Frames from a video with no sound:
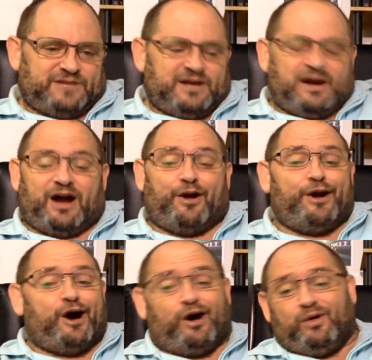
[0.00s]
I don't
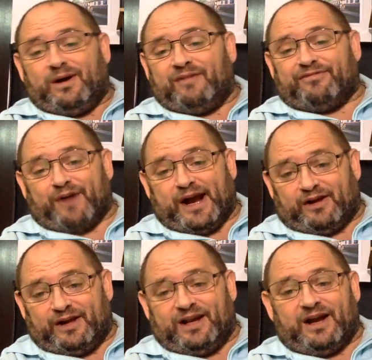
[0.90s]
know, and
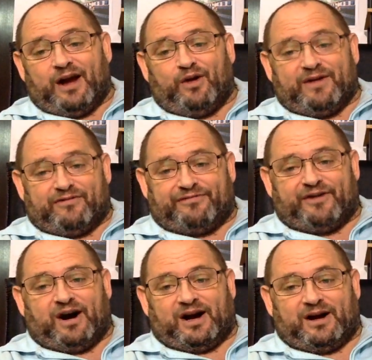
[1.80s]
frankly, I don't give a
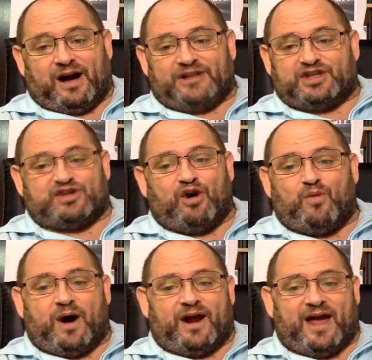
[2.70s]
fuck. I just don't
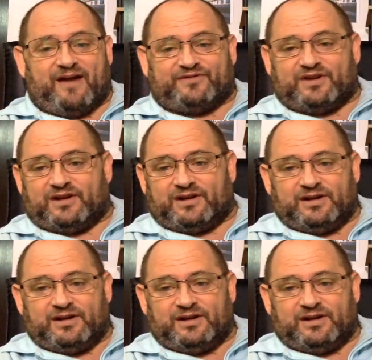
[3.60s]
want to have to...